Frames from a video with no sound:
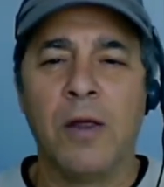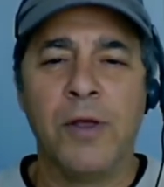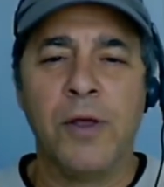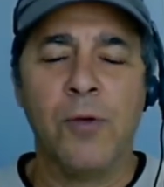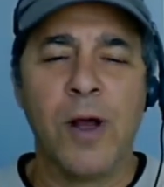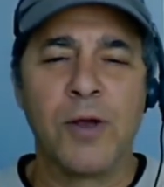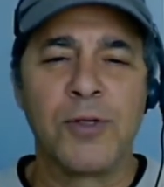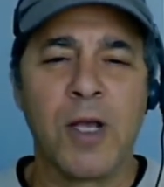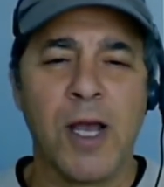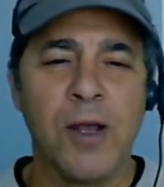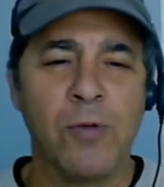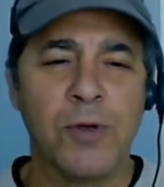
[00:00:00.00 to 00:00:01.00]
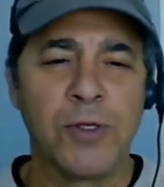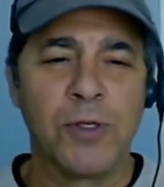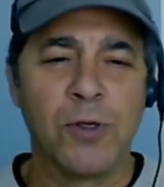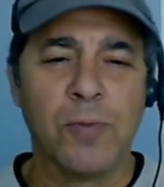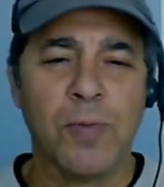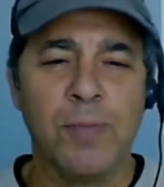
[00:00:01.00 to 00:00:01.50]
the USA would
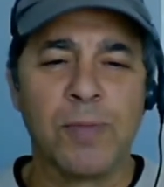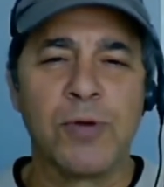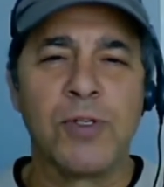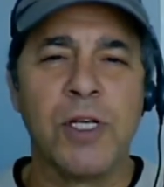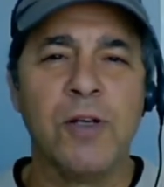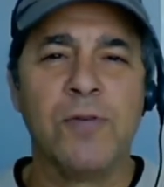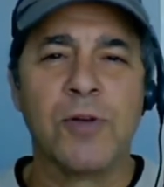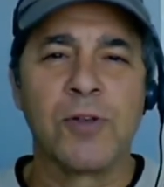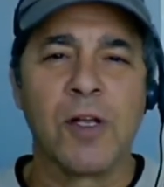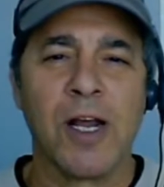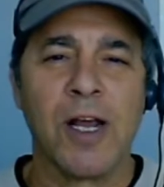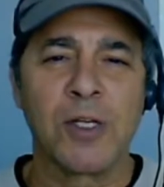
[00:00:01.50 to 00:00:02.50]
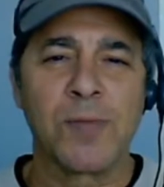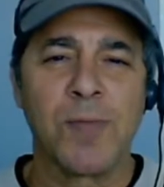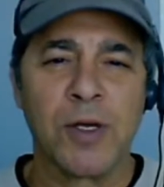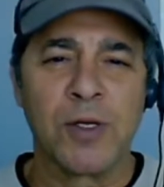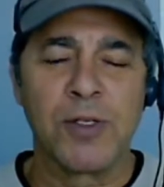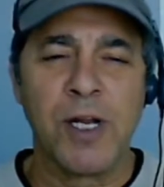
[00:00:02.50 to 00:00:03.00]
still be perceived as the last
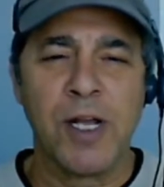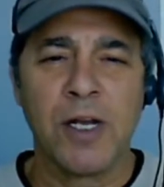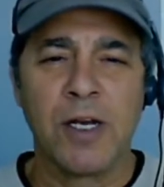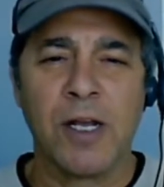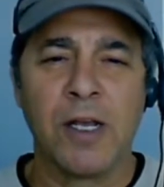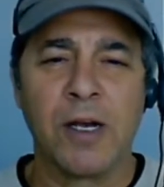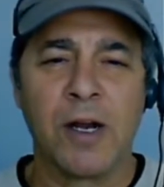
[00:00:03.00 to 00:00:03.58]
man standing,